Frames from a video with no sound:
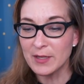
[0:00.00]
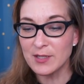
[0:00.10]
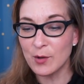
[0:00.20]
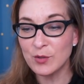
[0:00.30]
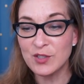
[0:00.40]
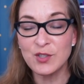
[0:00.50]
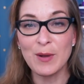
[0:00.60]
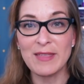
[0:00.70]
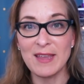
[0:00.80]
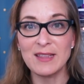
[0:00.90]
So do
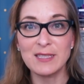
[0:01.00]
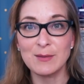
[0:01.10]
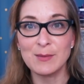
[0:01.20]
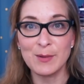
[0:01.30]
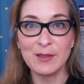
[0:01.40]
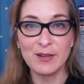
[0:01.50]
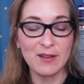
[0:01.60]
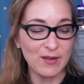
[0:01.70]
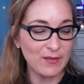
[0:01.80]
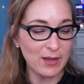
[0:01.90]
I think this was worth
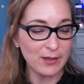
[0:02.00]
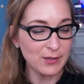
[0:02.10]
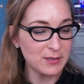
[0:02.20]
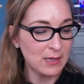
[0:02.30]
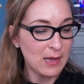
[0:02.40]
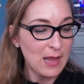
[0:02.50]
$35?